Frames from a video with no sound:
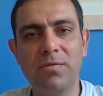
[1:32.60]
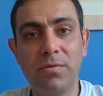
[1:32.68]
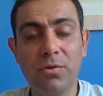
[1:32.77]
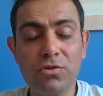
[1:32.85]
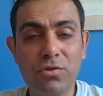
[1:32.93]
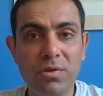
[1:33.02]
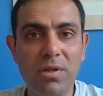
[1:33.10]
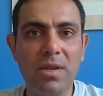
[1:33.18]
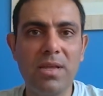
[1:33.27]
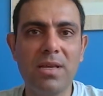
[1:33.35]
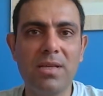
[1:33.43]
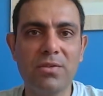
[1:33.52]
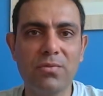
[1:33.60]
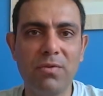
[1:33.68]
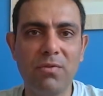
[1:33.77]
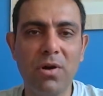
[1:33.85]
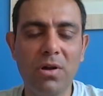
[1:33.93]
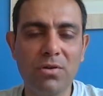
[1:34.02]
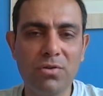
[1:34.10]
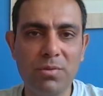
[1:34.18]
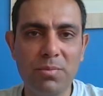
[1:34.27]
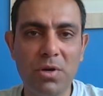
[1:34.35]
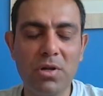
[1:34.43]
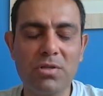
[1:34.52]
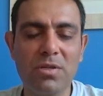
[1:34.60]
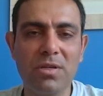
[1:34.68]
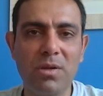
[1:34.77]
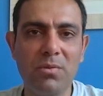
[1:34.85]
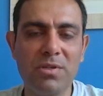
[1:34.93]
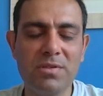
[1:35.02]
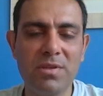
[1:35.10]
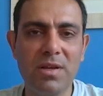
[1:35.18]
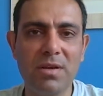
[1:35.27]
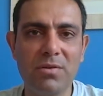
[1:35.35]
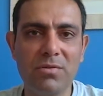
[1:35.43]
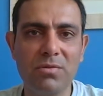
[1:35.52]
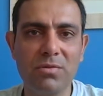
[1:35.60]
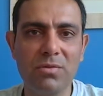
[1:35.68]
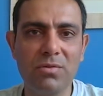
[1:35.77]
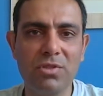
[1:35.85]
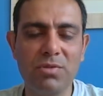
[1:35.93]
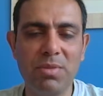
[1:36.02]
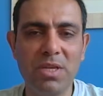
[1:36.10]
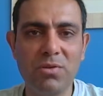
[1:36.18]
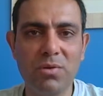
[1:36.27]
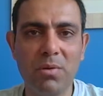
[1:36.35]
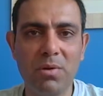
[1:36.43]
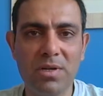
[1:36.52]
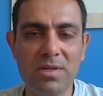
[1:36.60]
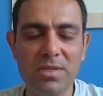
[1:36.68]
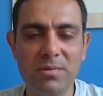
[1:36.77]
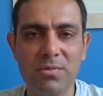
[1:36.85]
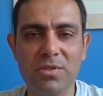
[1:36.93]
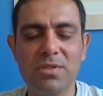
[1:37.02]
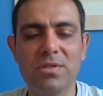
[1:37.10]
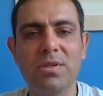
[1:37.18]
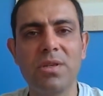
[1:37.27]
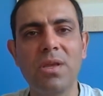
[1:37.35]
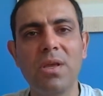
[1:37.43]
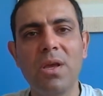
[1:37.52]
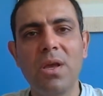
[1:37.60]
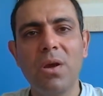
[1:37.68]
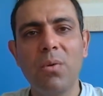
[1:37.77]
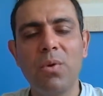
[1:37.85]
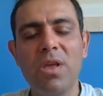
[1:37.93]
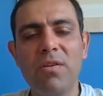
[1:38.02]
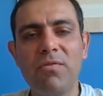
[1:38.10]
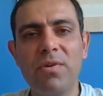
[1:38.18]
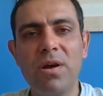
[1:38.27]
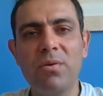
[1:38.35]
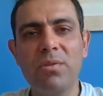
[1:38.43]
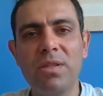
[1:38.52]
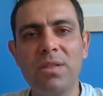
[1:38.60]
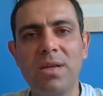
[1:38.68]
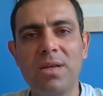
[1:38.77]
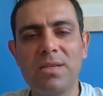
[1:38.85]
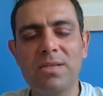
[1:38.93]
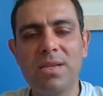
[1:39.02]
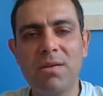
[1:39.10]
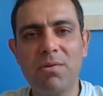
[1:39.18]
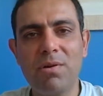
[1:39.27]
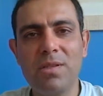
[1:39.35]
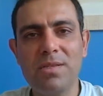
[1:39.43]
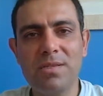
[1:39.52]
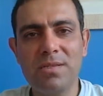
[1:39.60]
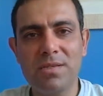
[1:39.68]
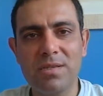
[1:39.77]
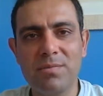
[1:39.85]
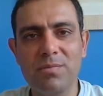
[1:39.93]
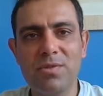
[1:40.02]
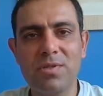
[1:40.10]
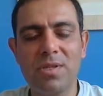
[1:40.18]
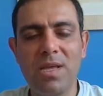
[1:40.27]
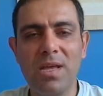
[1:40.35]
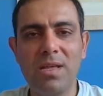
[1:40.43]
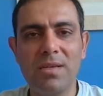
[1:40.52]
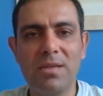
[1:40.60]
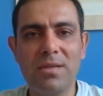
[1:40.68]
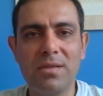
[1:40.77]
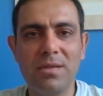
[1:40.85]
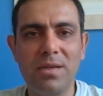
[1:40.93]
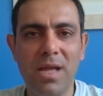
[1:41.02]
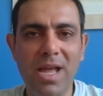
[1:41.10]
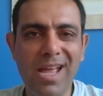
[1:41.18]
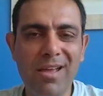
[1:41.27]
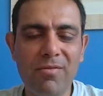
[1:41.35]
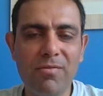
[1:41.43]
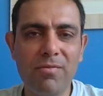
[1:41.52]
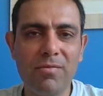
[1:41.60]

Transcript: Fortunately, as we've gone through the project and we started to speak to our customers, we have found that there are several systems that have,